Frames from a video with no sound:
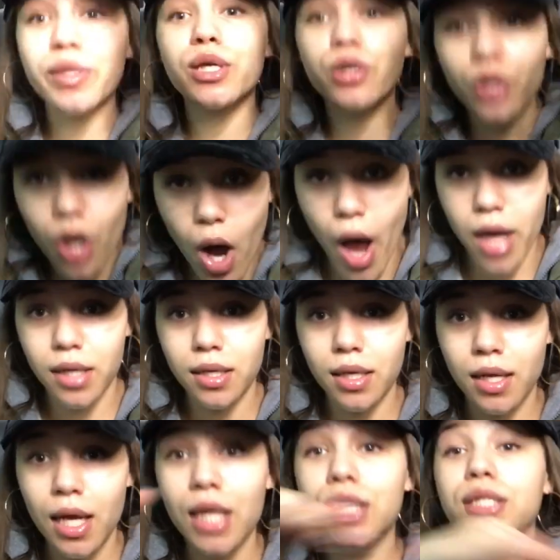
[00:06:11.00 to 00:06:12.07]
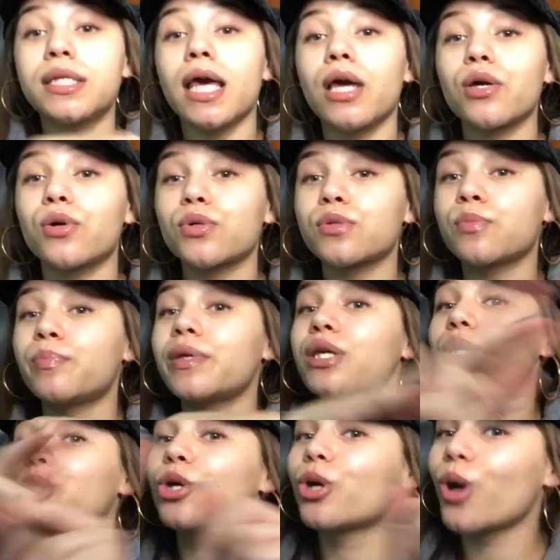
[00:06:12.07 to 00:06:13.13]
be gone. Tangles
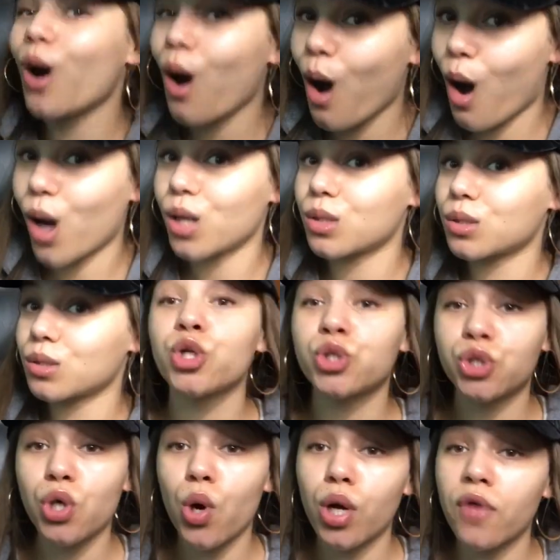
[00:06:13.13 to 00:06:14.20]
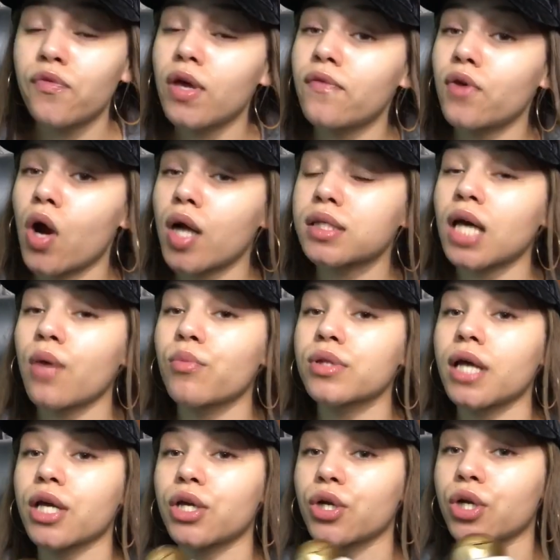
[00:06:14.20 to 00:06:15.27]
be gone. So if you have a hard time
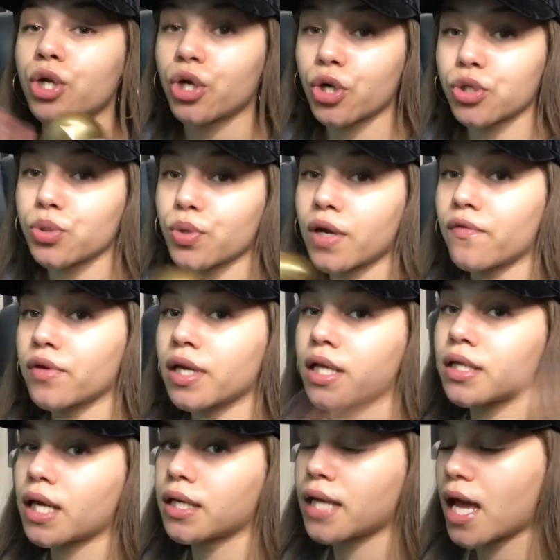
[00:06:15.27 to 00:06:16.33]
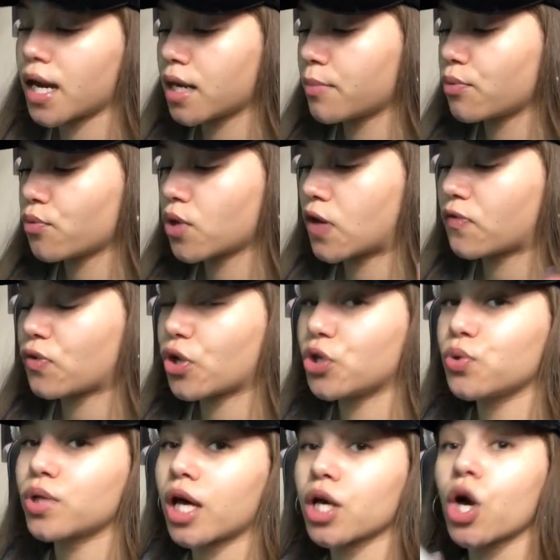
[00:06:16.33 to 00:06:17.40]
with like your curls or whatever, getting like knotted up or whatever,
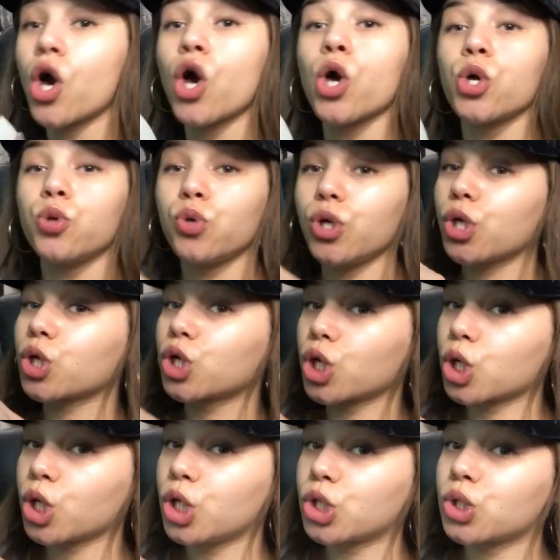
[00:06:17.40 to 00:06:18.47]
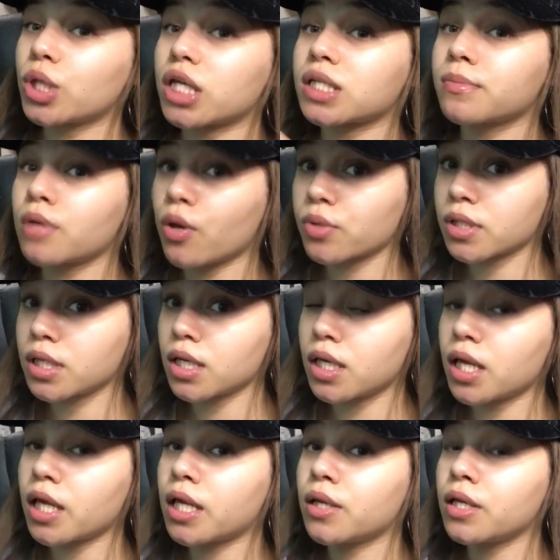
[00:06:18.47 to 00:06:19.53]
and you like, you need a good conditioner that smells
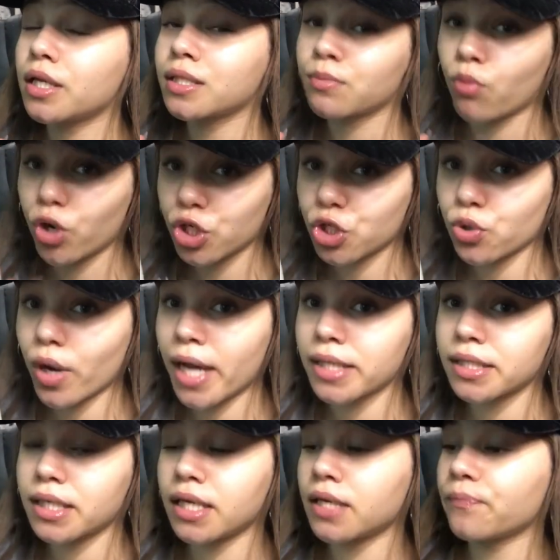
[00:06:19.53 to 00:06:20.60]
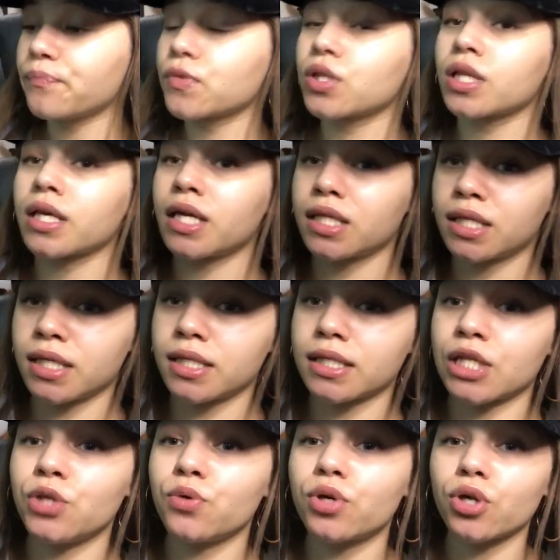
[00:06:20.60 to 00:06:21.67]
good and is moisturizing, then get this.
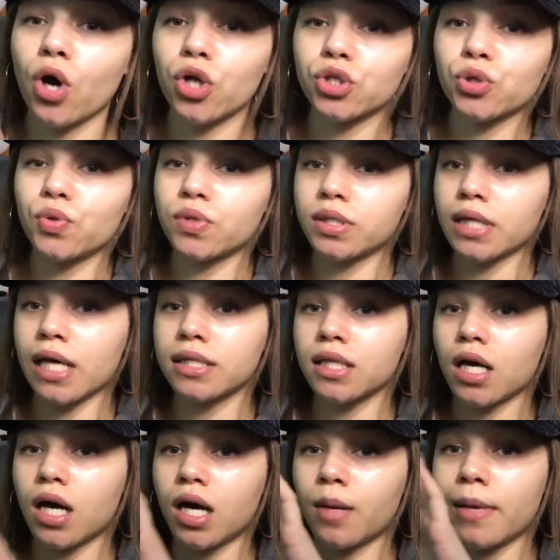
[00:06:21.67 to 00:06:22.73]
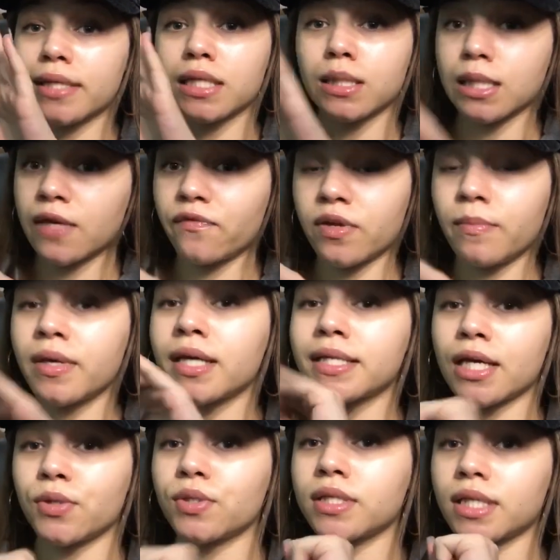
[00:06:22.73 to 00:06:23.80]
And you can also use this as a leave-in, because
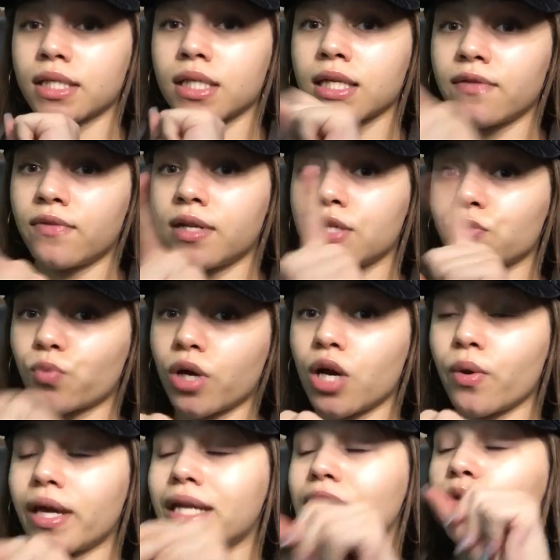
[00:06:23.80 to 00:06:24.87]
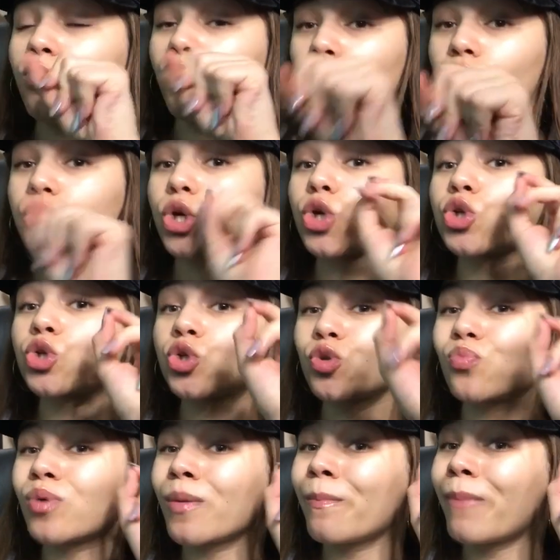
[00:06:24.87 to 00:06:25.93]
I use this as a leave-in as well, and it worked
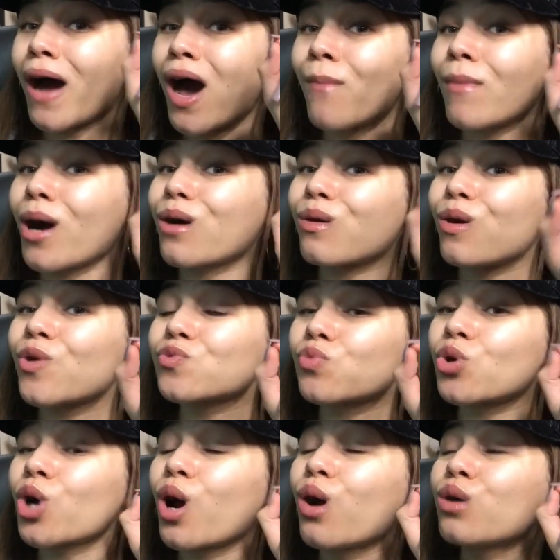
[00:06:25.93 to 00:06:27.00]
super bomb. My curls were